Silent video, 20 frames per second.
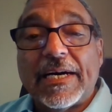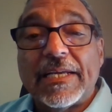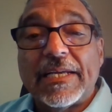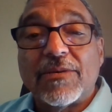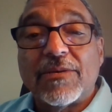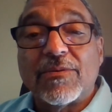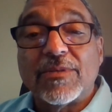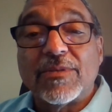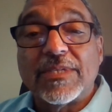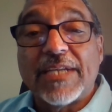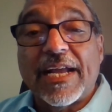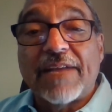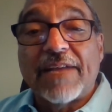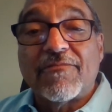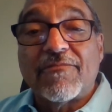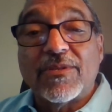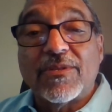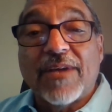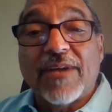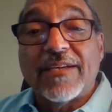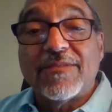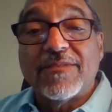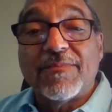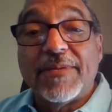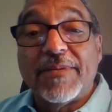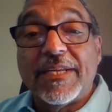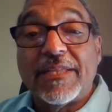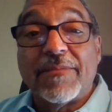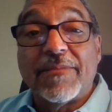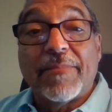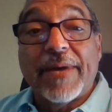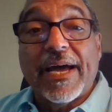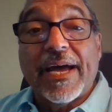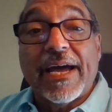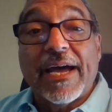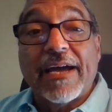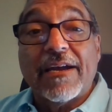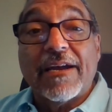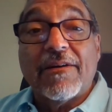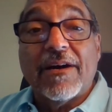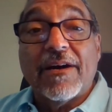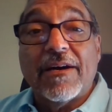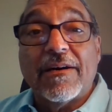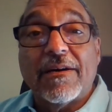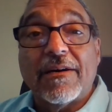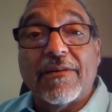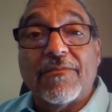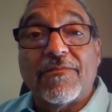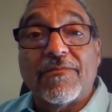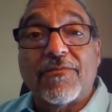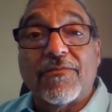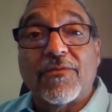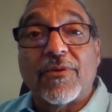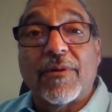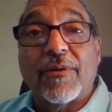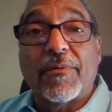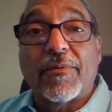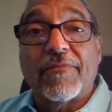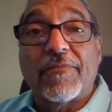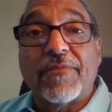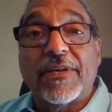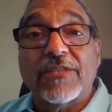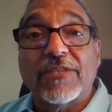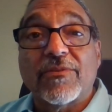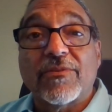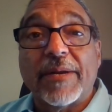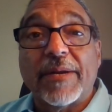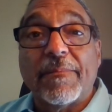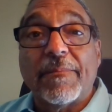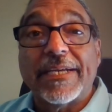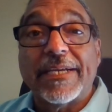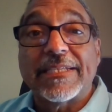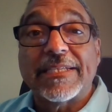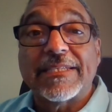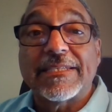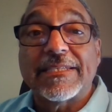There was an advertisement in the back for a professor at Penn